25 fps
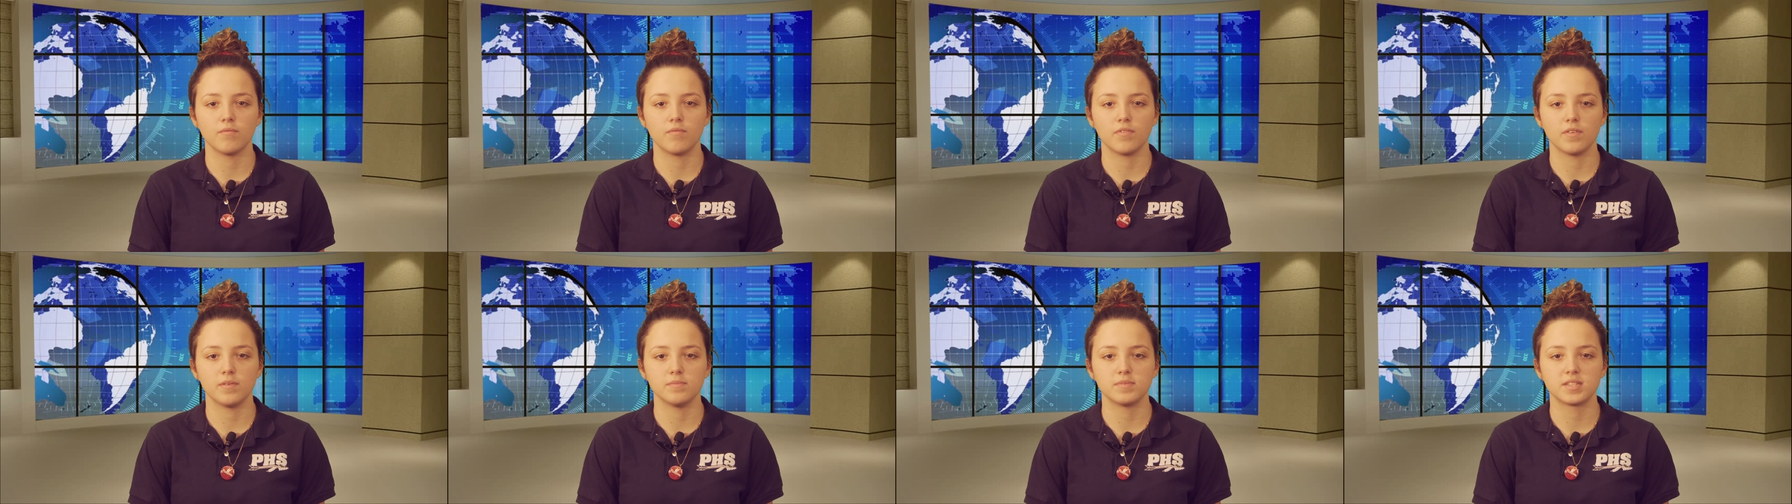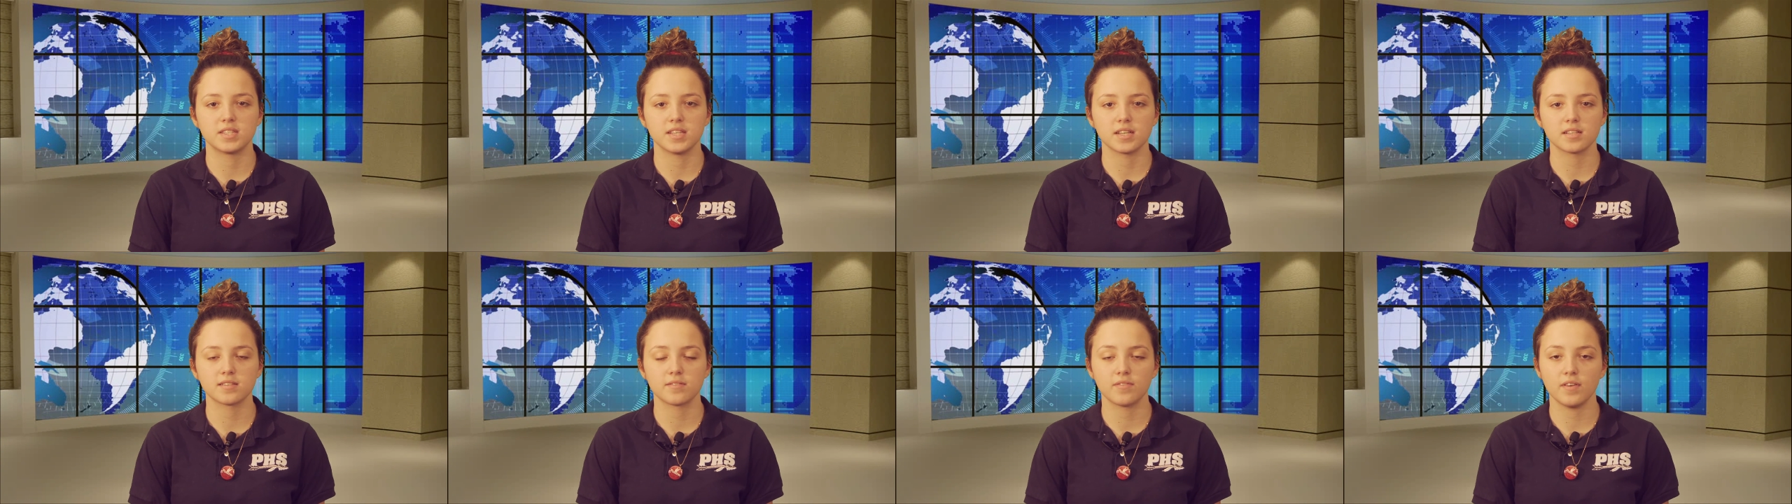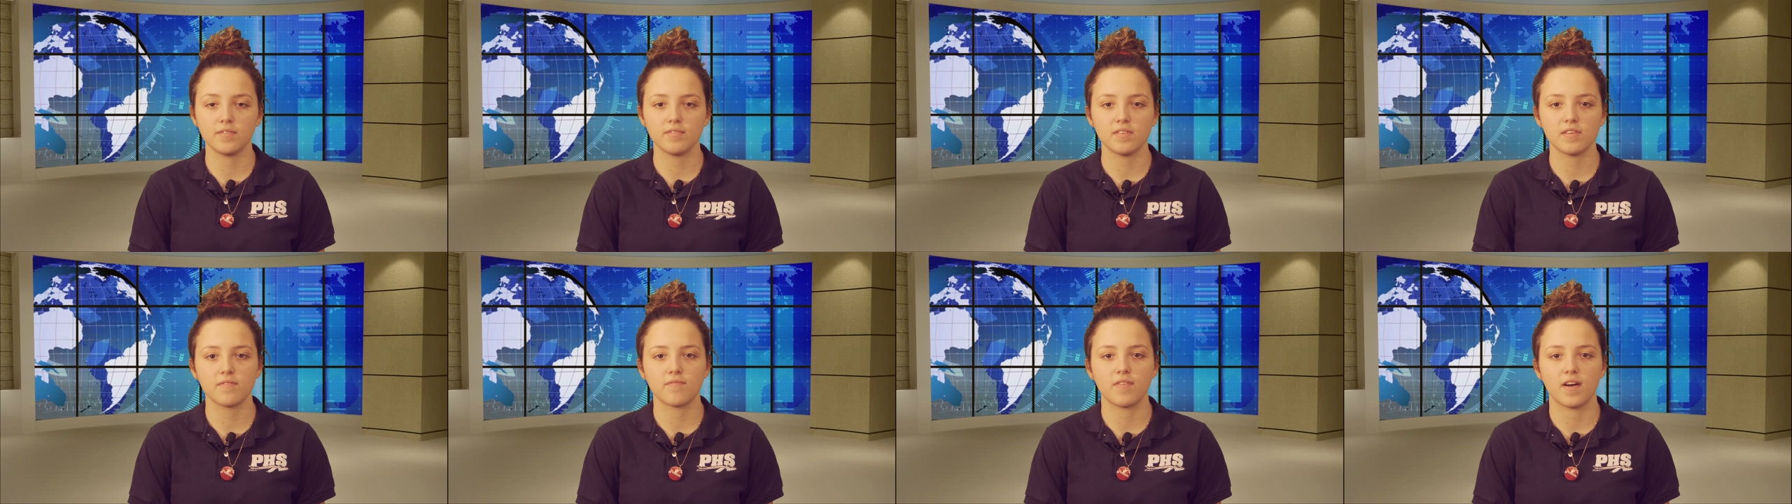from
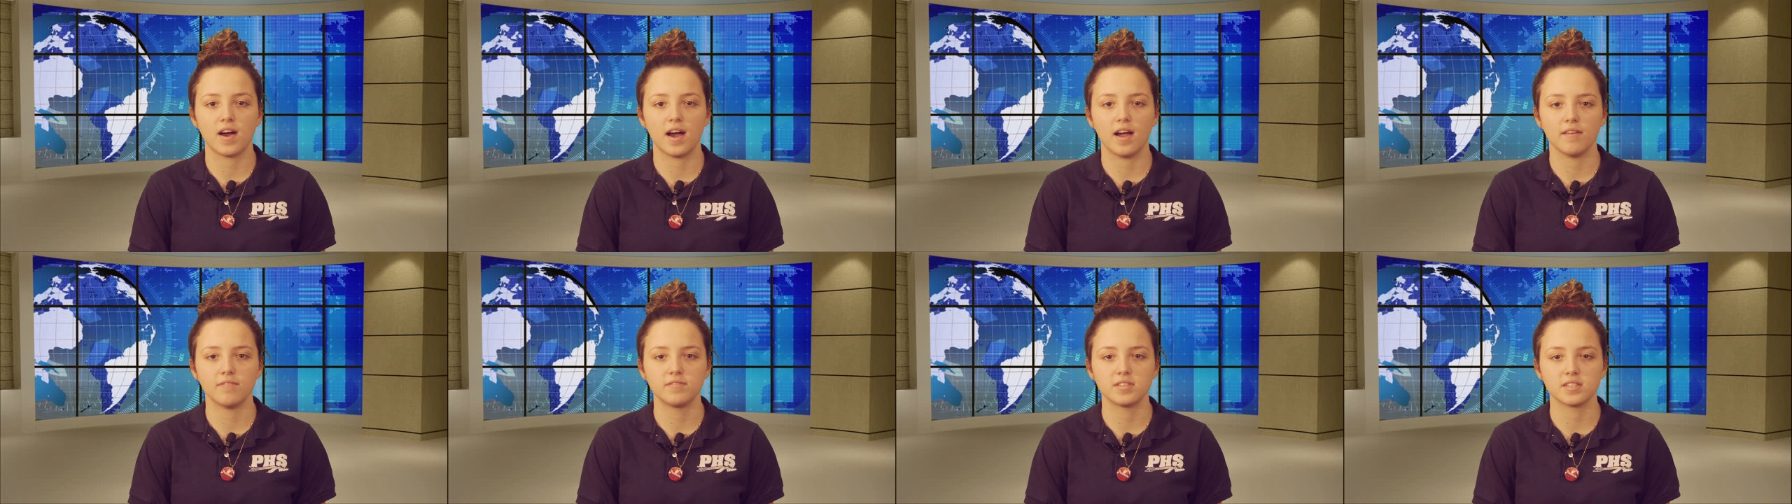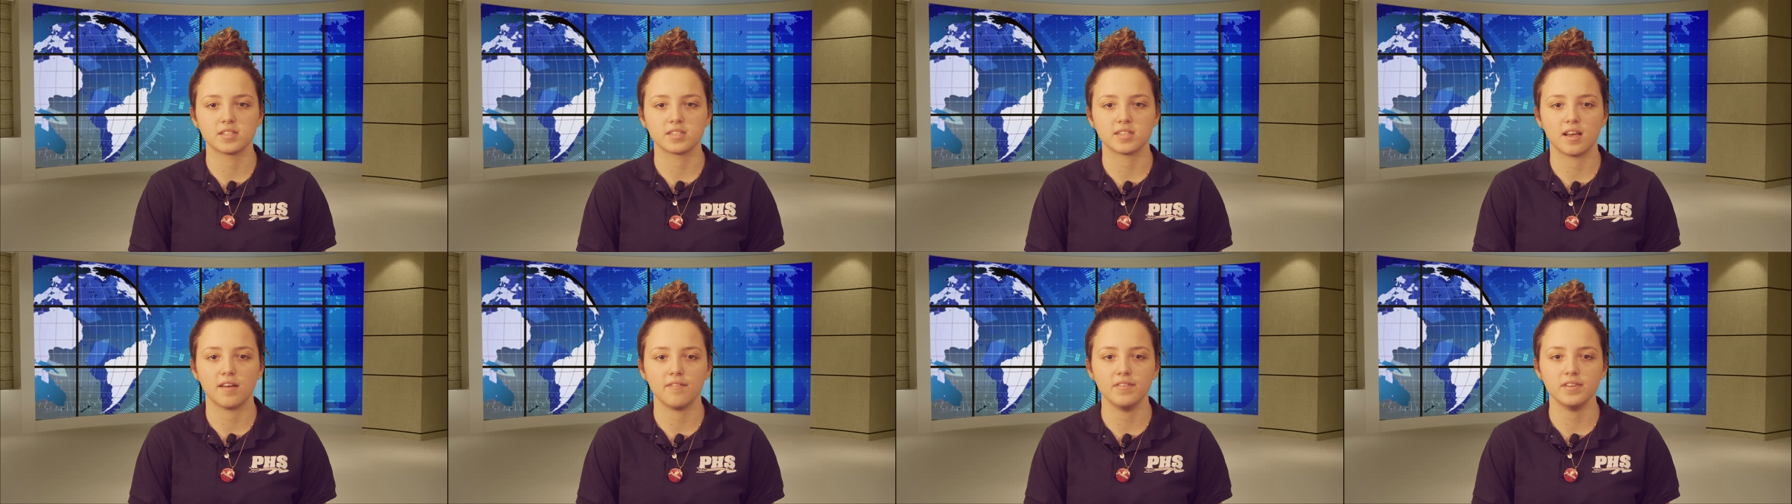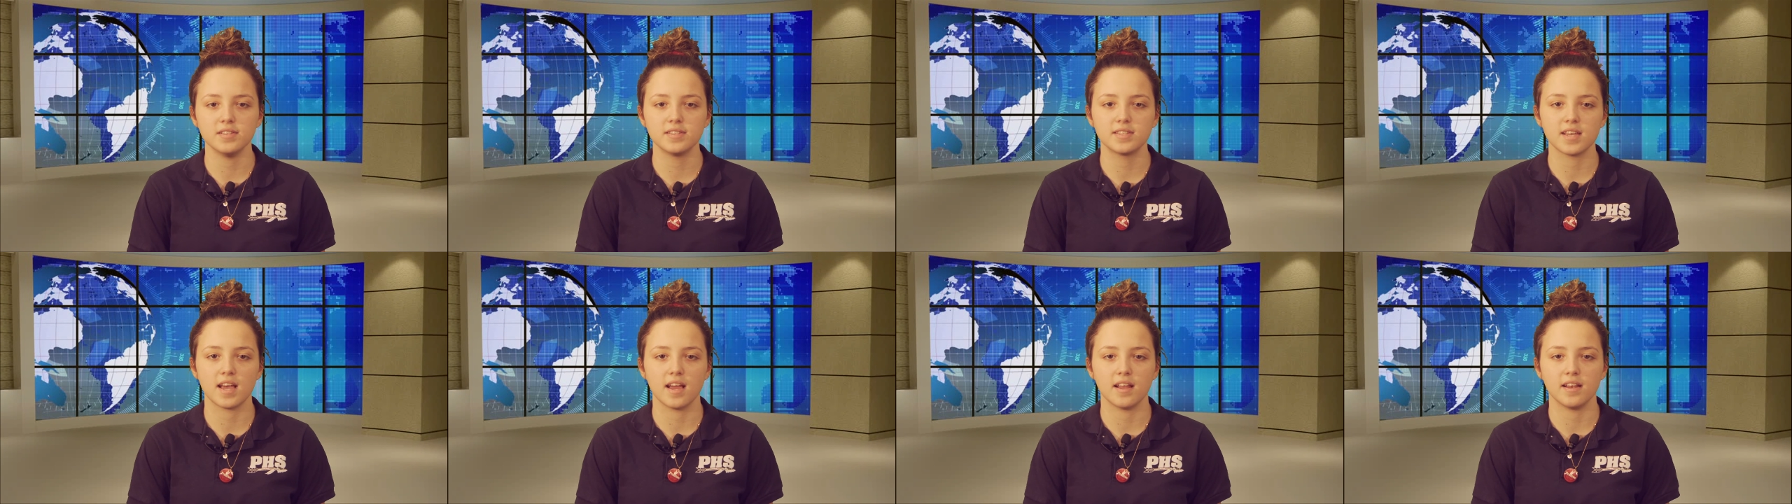6.55 to
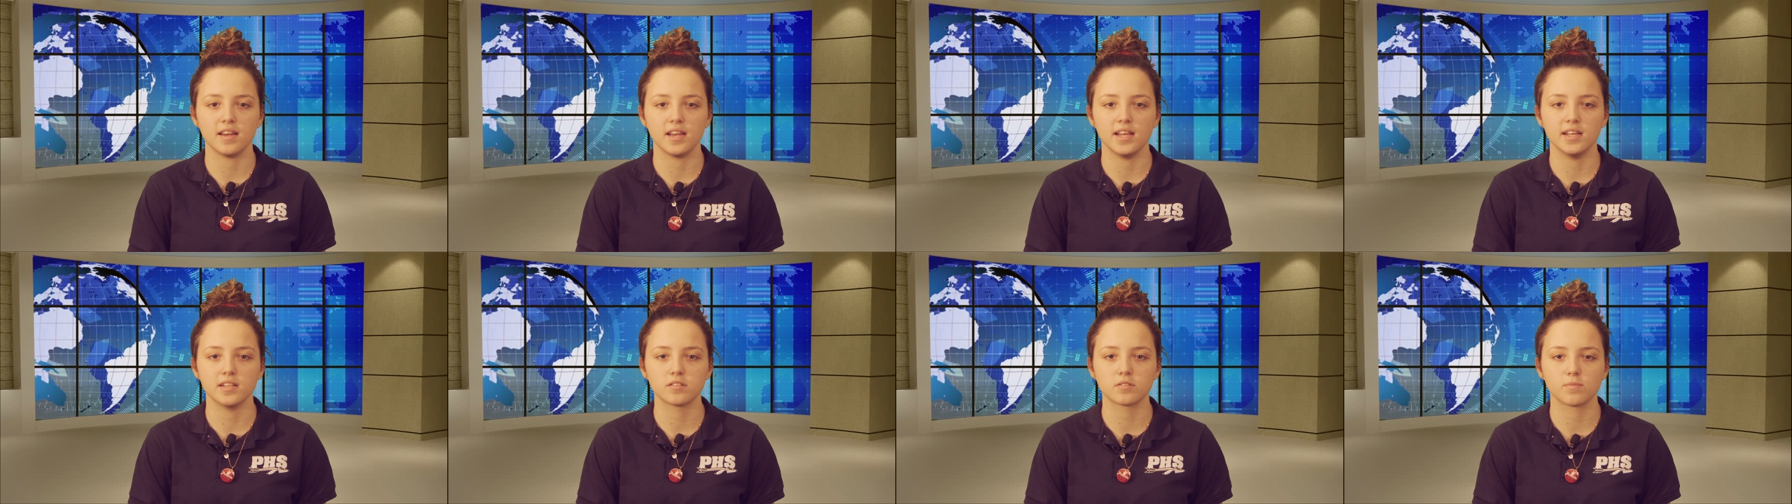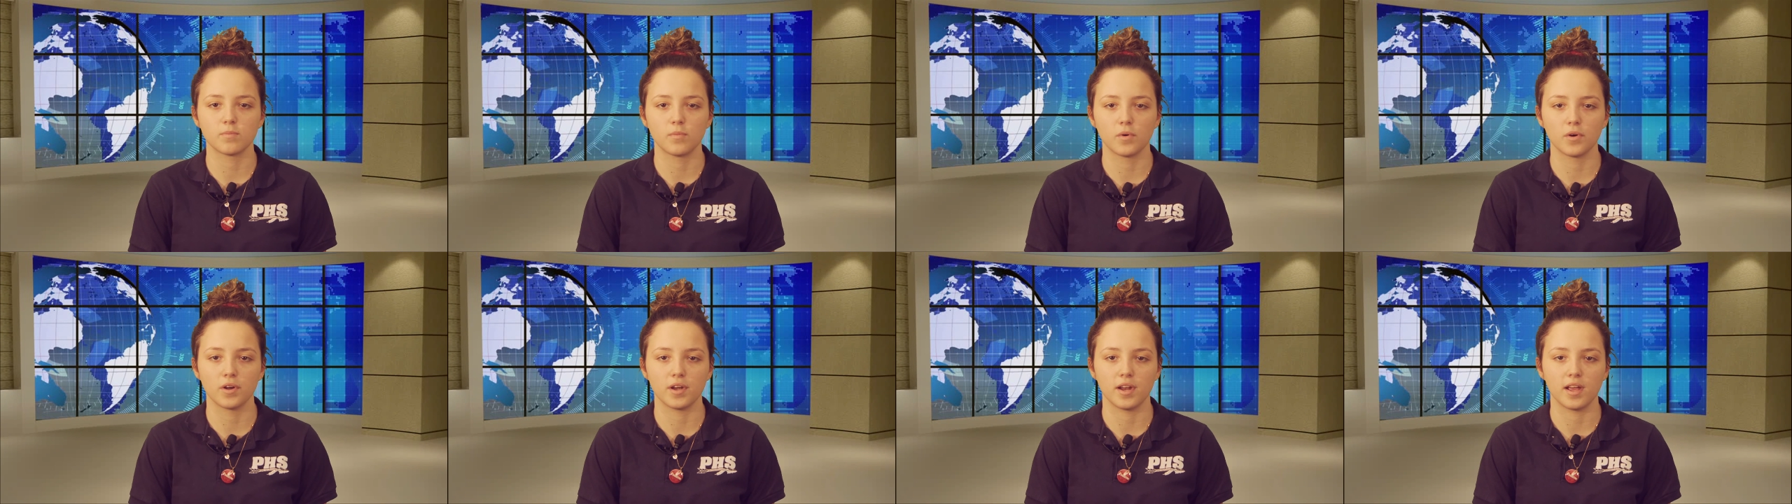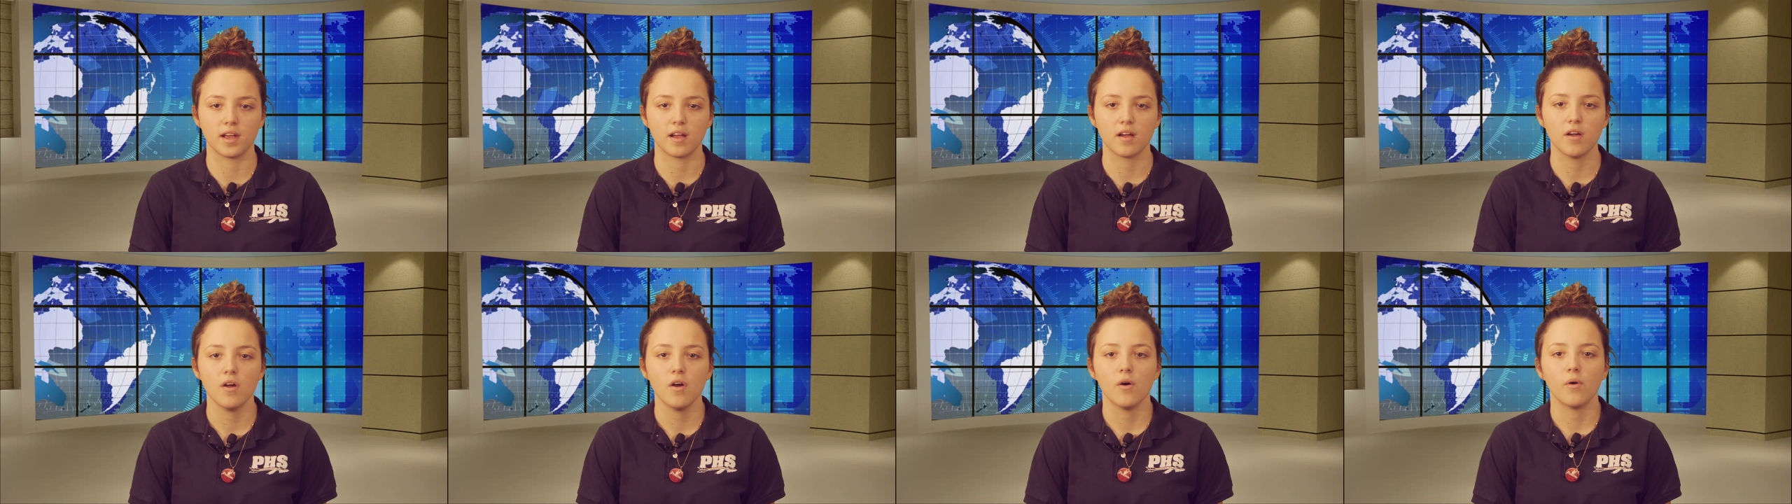7.10 each
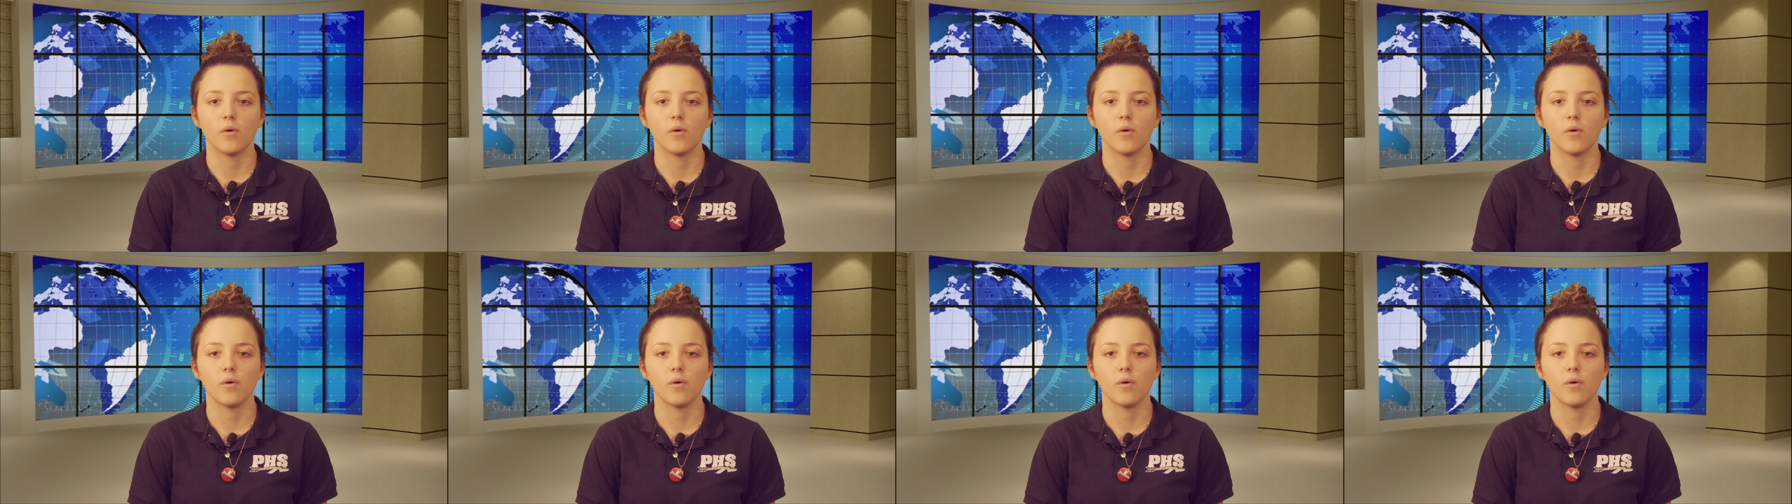morning,